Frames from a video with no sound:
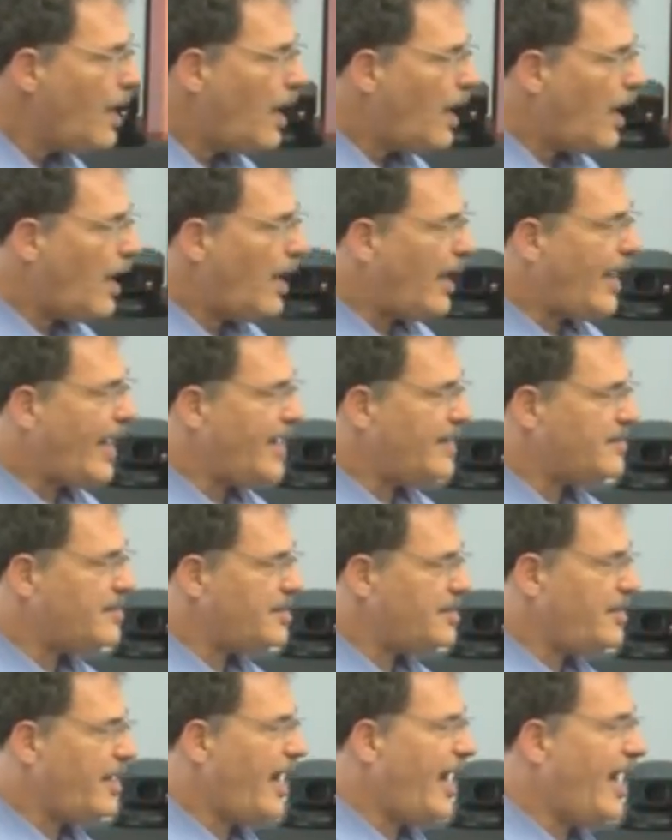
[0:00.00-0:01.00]
Uh, and
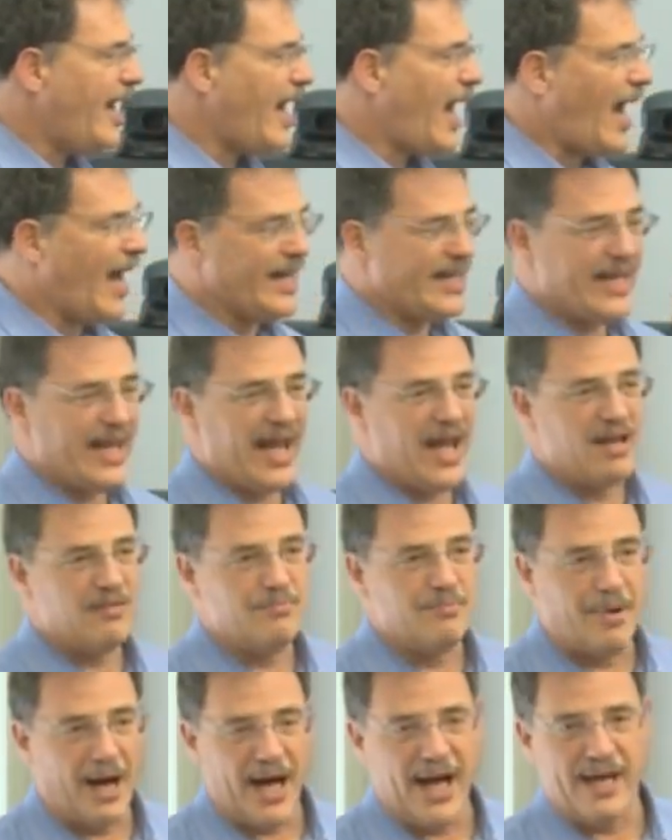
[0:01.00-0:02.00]
today, I
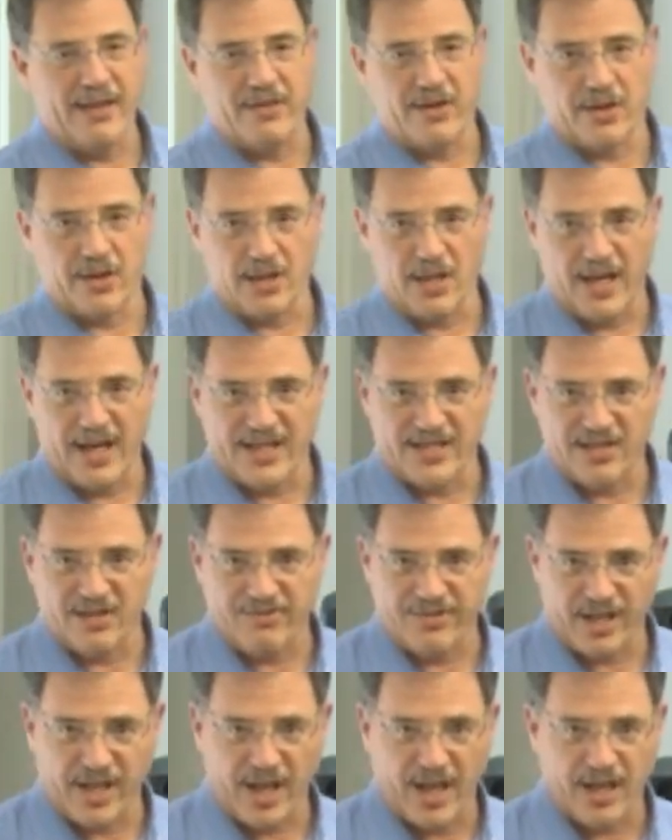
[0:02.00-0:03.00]
can't buy their
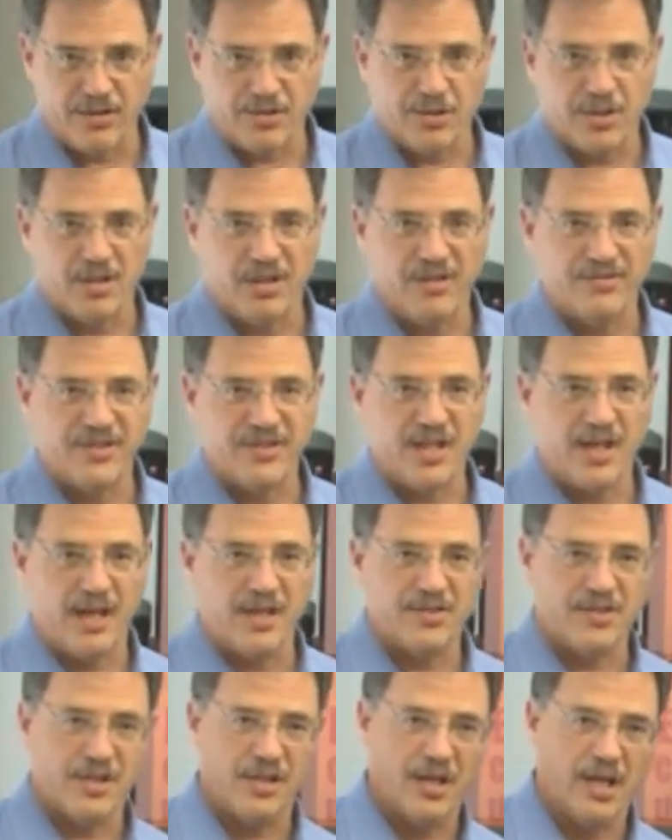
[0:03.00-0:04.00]
classification of
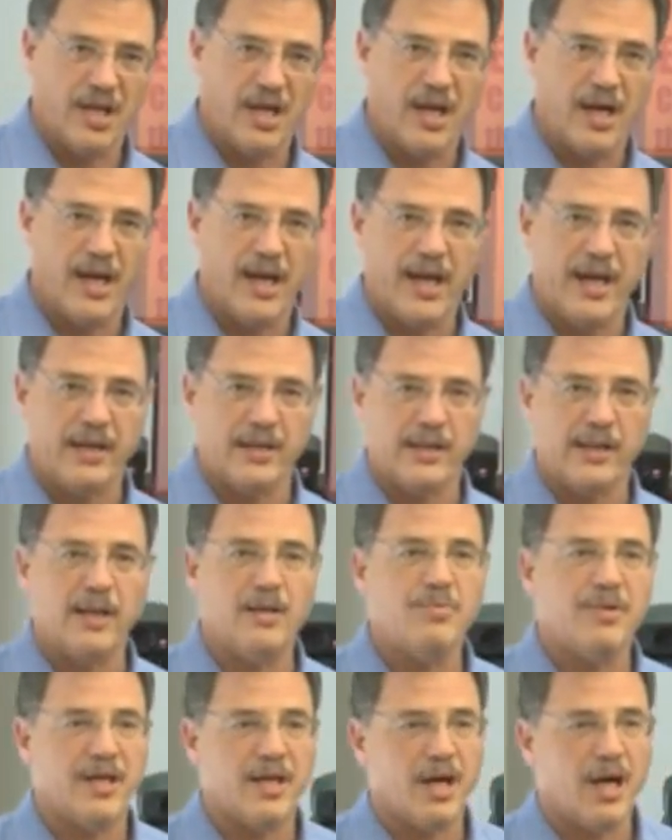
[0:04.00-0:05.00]
Tanzania and
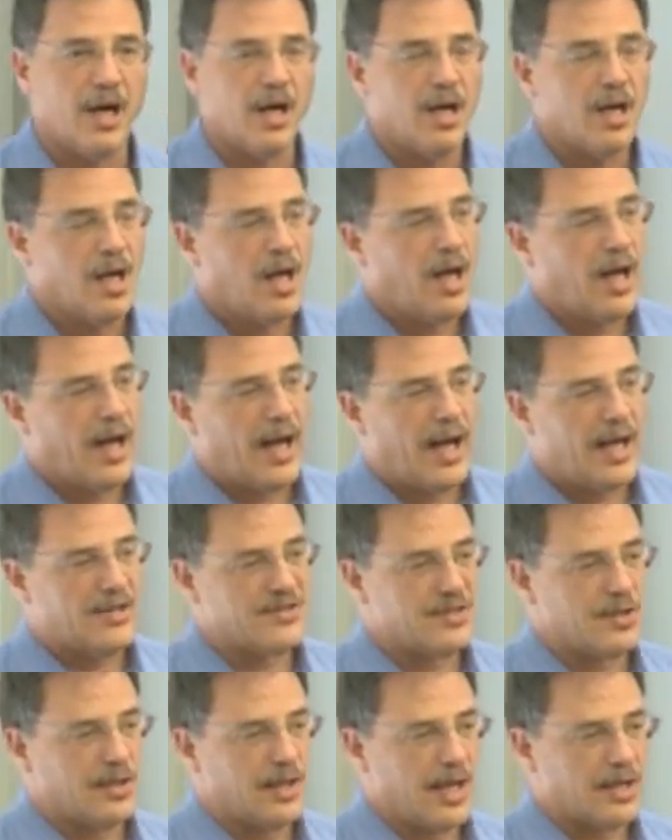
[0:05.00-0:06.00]
Libya
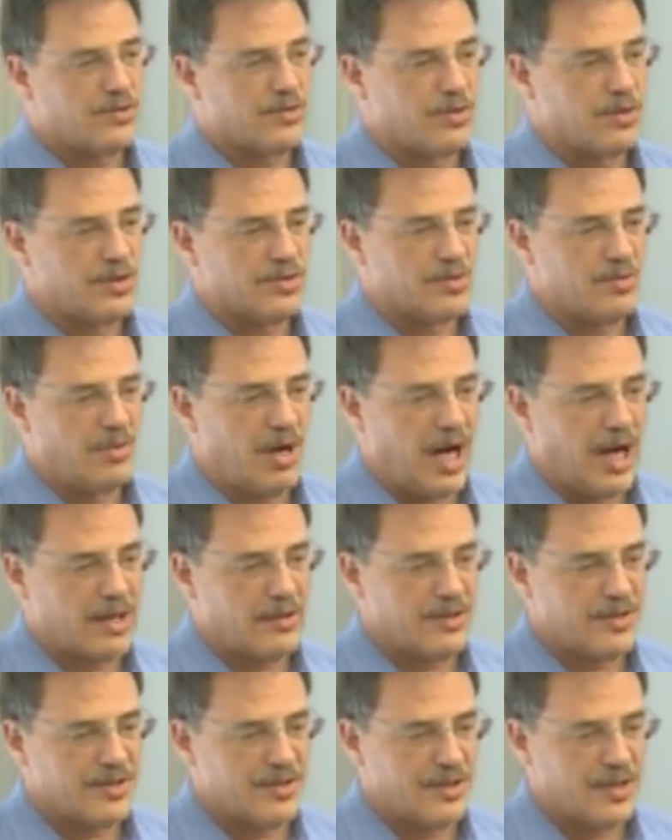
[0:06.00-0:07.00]
as electoral
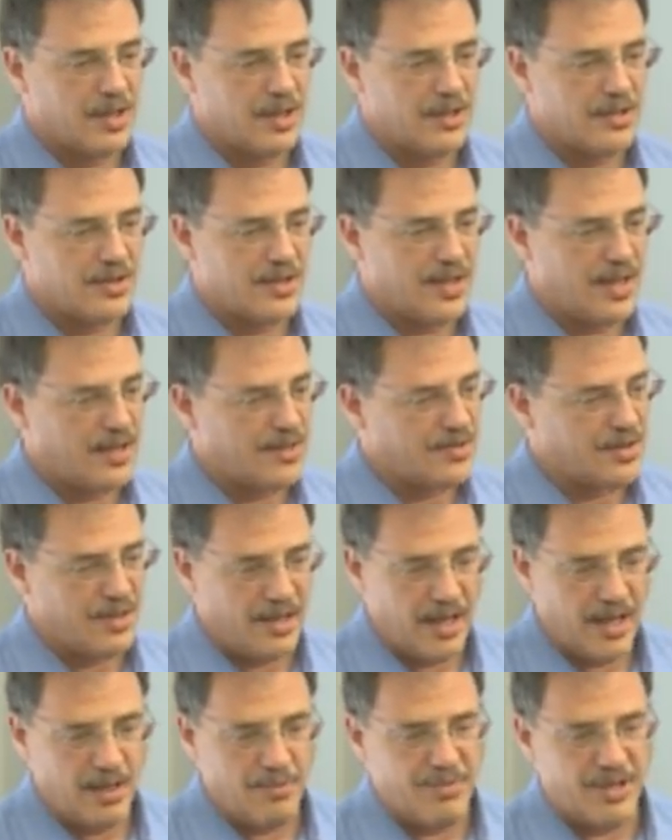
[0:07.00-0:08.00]
democracies.
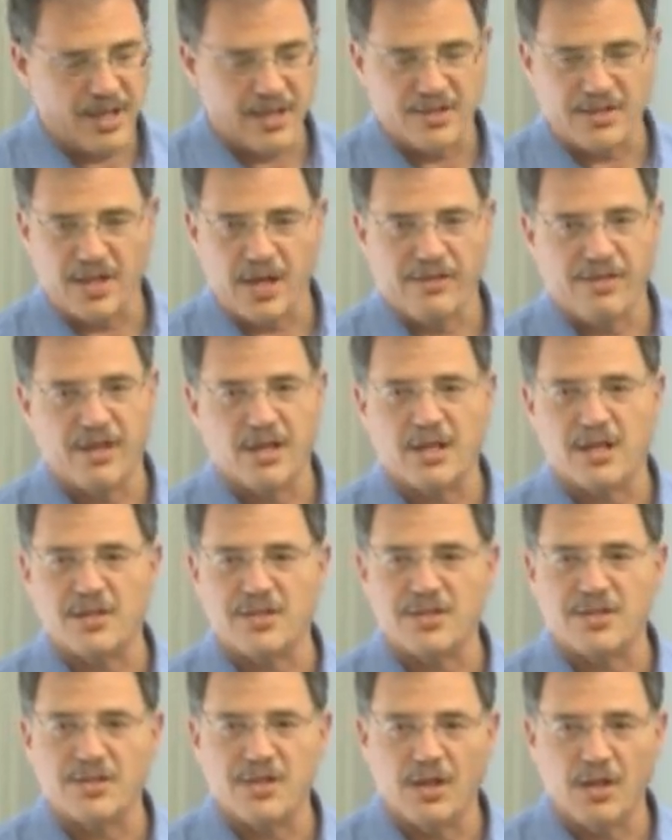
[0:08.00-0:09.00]
Tanzania, because I think
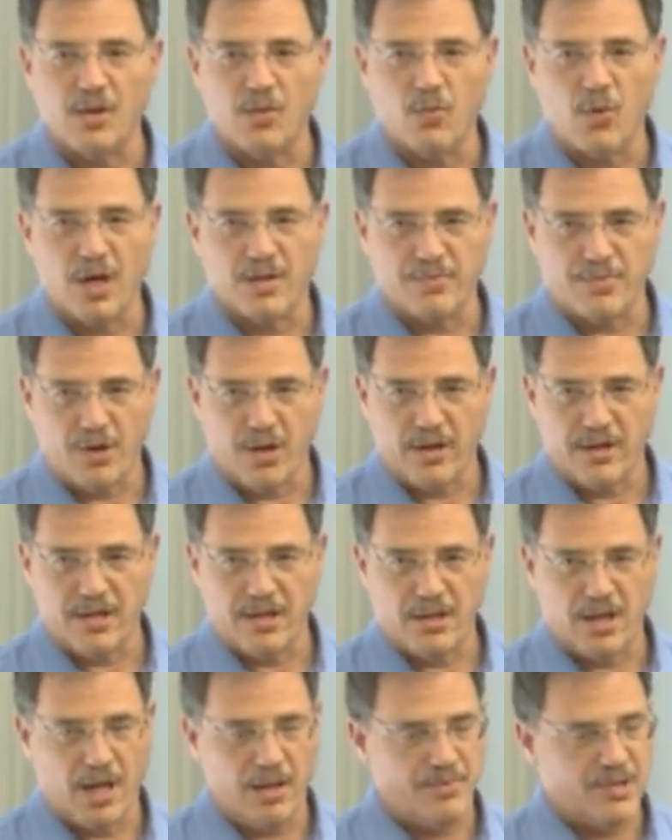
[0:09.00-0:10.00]
it's still a one party
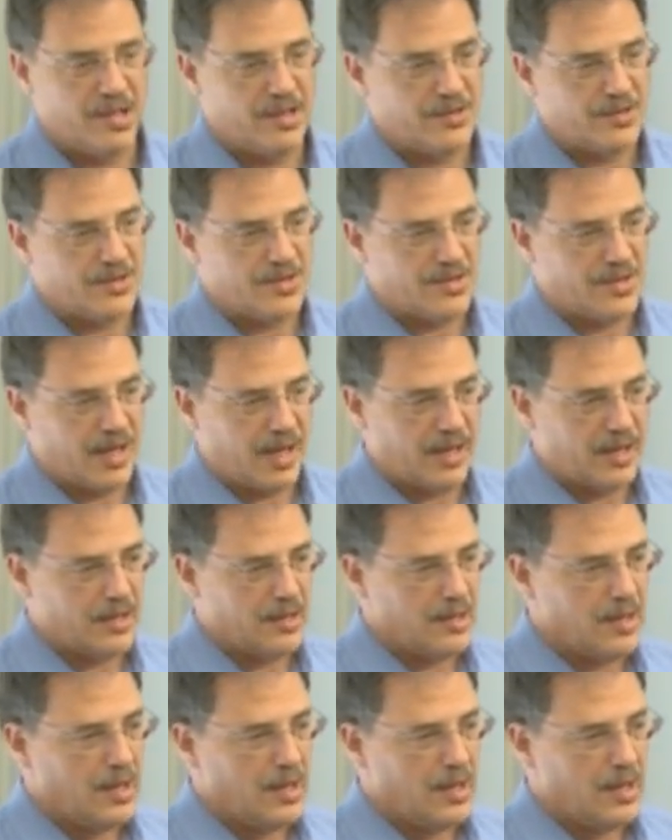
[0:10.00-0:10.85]
dominant state.